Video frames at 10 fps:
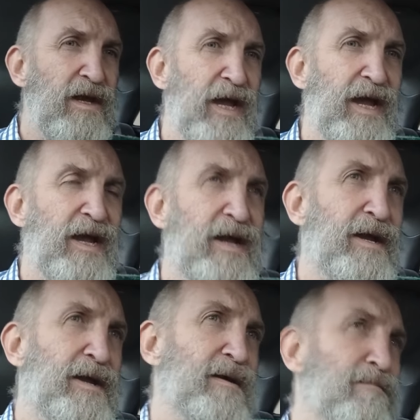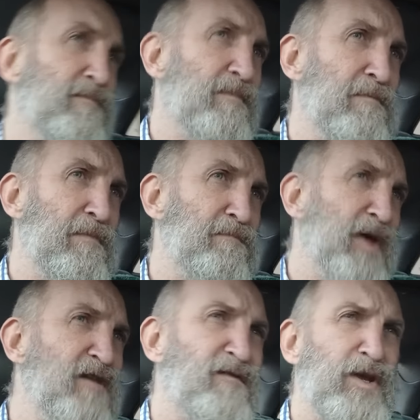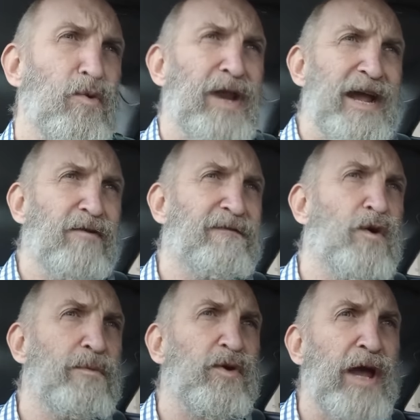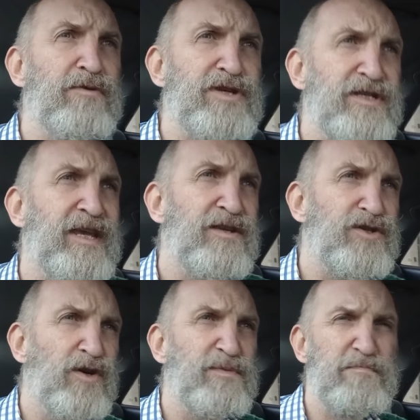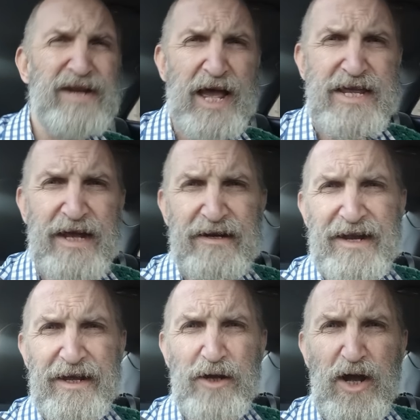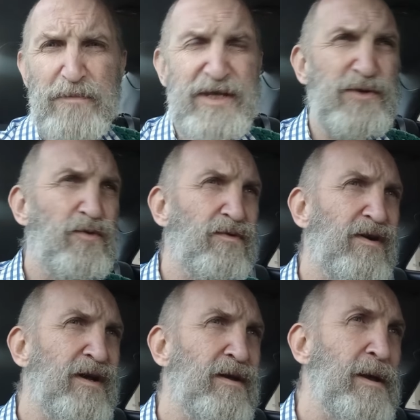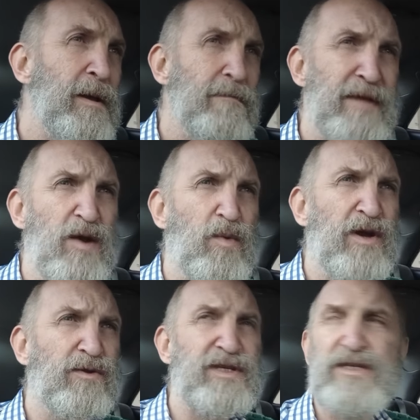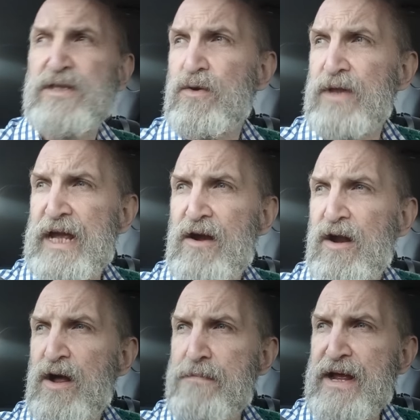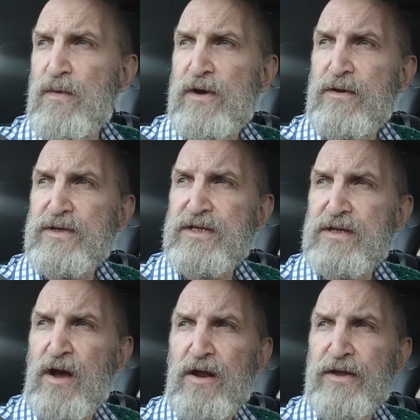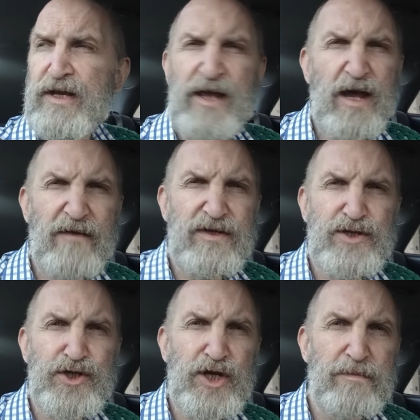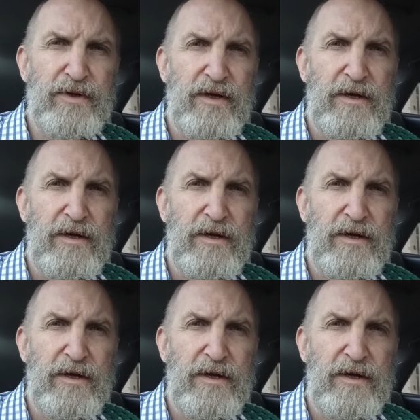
Hopefully all our former coaches get jobs. Mile Jedinak, I hope he's all right. Matt Wells is still there. I like Matt Wells. I like the cut of his jib.